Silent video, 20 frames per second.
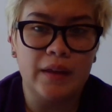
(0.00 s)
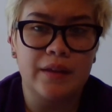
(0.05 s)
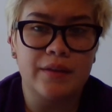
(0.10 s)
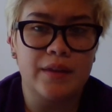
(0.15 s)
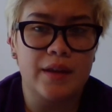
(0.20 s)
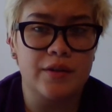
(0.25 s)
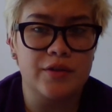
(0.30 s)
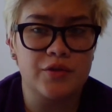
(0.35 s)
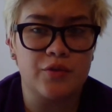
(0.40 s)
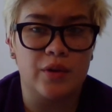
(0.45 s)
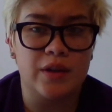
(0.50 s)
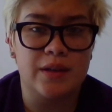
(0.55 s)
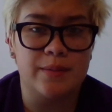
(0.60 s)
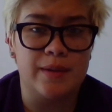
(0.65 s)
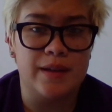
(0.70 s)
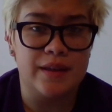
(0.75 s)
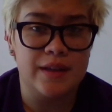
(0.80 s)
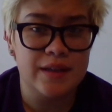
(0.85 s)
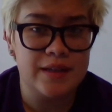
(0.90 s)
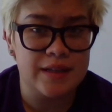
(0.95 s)
There's going to
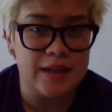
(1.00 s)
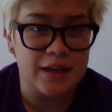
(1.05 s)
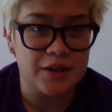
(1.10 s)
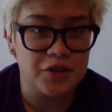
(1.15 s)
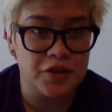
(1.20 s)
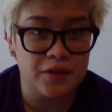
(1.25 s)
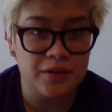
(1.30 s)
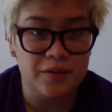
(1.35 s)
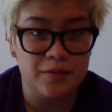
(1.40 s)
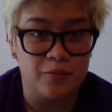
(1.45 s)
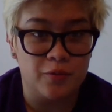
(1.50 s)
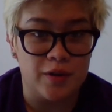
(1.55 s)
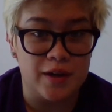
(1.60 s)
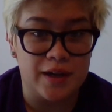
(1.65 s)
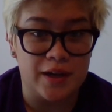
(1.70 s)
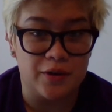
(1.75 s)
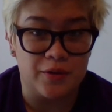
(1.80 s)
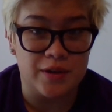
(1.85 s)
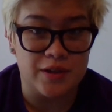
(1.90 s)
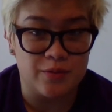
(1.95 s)
be this section where you
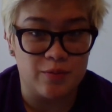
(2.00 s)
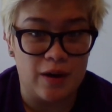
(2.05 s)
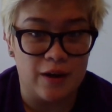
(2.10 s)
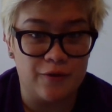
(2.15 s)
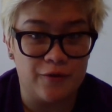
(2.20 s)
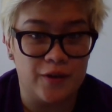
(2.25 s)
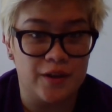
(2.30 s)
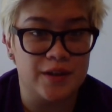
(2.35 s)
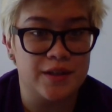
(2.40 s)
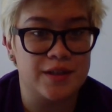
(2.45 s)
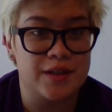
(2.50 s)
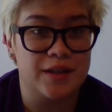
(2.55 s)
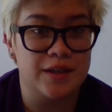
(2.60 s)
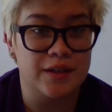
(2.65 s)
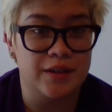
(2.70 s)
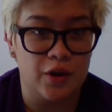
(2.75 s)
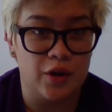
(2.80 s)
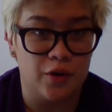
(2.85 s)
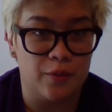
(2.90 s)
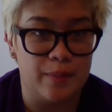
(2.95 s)
can always reference,
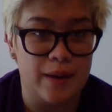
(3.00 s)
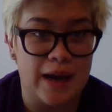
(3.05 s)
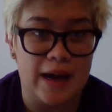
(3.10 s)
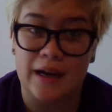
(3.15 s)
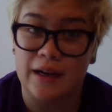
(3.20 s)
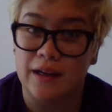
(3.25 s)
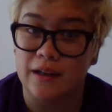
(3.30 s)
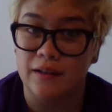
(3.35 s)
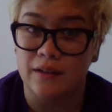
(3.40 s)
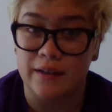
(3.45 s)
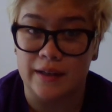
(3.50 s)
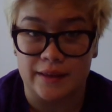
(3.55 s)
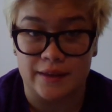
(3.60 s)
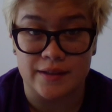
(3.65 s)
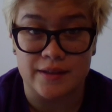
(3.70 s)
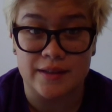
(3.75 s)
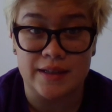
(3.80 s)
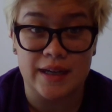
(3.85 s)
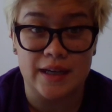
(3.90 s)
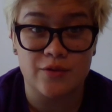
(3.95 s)
go back, look at
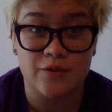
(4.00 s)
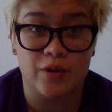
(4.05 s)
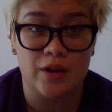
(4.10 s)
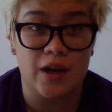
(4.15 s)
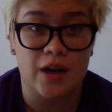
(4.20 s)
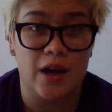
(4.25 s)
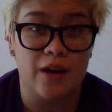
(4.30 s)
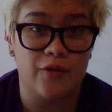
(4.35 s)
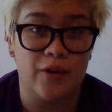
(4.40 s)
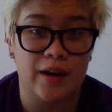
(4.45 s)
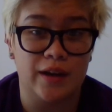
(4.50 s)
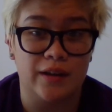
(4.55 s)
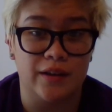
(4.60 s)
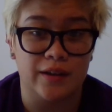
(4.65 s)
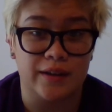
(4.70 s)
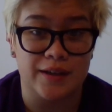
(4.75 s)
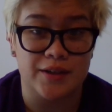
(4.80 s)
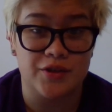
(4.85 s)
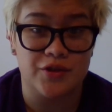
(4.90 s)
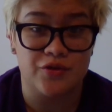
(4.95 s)
the standards we're covering,
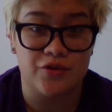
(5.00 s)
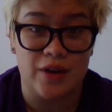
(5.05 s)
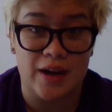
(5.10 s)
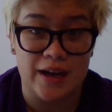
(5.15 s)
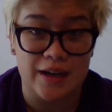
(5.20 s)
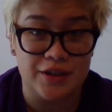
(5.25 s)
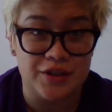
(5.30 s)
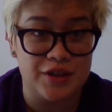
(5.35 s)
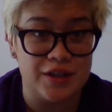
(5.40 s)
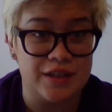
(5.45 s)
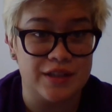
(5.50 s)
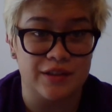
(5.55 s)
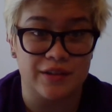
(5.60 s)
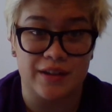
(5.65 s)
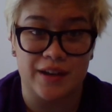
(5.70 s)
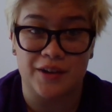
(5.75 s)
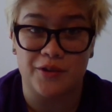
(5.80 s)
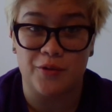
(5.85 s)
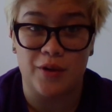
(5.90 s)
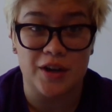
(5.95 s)
look at strategies,
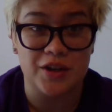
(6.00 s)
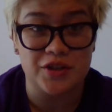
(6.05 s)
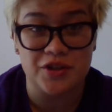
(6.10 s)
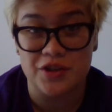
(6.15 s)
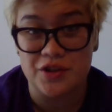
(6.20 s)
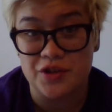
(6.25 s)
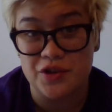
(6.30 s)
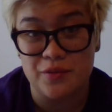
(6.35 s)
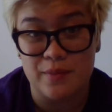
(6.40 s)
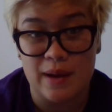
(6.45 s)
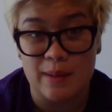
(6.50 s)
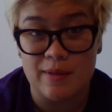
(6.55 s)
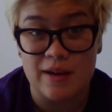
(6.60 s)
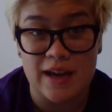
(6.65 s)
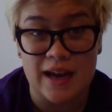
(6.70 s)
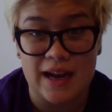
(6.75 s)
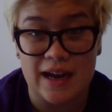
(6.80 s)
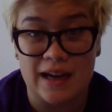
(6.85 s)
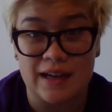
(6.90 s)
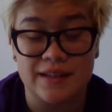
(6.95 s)
look at questions you may
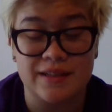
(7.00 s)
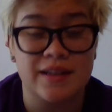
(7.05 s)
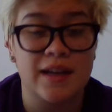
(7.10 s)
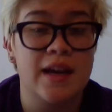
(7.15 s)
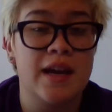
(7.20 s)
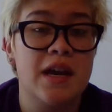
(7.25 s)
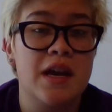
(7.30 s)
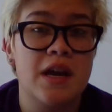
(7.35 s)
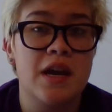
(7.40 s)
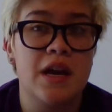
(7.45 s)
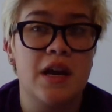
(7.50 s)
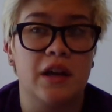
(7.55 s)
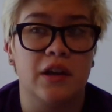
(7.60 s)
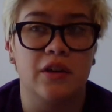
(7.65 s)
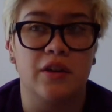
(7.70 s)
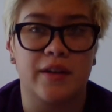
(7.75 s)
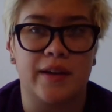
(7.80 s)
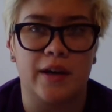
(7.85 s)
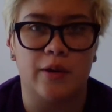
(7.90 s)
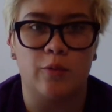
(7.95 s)
be asked,
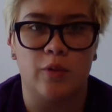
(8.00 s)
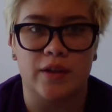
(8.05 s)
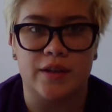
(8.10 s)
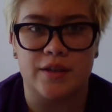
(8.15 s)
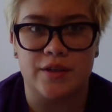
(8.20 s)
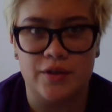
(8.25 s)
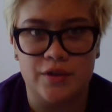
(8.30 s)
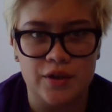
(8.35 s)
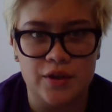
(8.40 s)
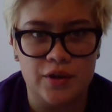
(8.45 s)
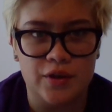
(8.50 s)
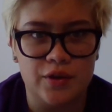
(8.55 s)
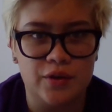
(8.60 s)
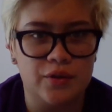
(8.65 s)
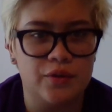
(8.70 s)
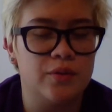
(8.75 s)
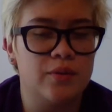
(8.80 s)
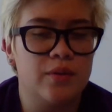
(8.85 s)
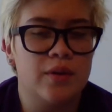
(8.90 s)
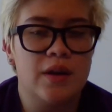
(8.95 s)
look at what's
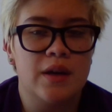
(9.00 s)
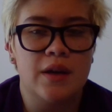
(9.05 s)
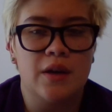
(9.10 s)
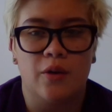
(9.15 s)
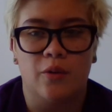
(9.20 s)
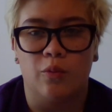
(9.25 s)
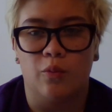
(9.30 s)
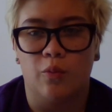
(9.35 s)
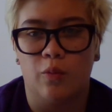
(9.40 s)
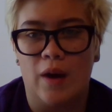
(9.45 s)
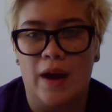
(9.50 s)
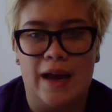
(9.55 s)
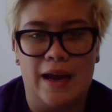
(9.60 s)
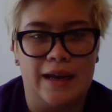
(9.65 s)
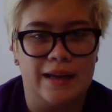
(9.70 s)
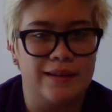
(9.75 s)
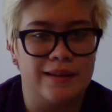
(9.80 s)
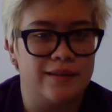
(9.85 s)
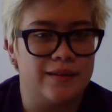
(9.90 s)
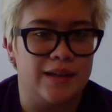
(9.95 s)
due,
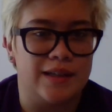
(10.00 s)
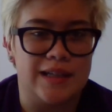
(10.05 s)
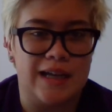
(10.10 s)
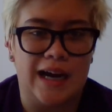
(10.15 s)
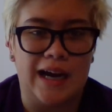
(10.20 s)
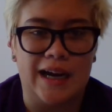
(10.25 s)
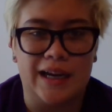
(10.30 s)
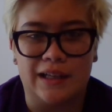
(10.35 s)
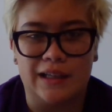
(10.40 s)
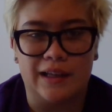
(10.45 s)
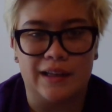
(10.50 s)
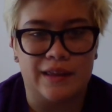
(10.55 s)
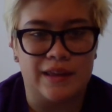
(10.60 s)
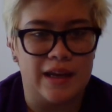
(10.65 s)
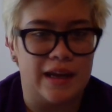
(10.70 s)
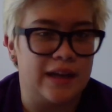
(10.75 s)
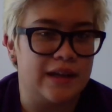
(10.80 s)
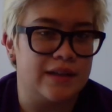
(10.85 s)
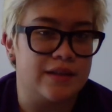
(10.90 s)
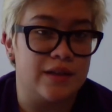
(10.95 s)
when, the title of
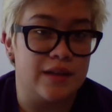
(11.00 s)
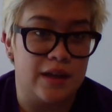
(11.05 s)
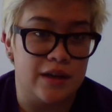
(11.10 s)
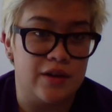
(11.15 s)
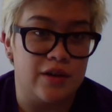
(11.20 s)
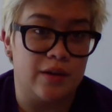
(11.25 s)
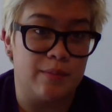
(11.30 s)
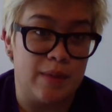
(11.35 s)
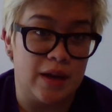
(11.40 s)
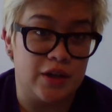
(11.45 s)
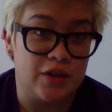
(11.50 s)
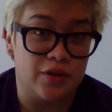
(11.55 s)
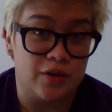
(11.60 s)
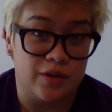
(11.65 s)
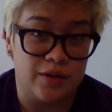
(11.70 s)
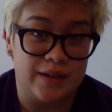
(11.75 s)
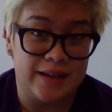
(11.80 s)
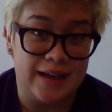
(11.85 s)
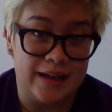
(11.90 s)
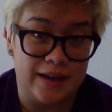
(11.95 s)
things, so that you can make
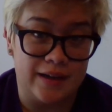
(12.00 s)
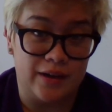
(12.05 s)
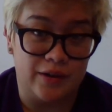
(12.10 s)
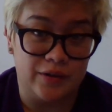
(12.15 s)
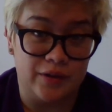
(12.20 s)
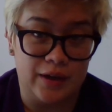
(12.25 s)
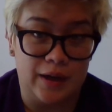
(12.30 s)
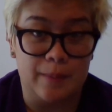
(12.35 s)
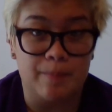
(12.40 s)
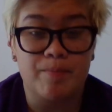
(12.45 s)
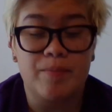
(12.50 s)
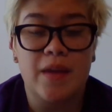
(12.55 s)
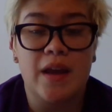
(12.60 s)
sure to get it all done.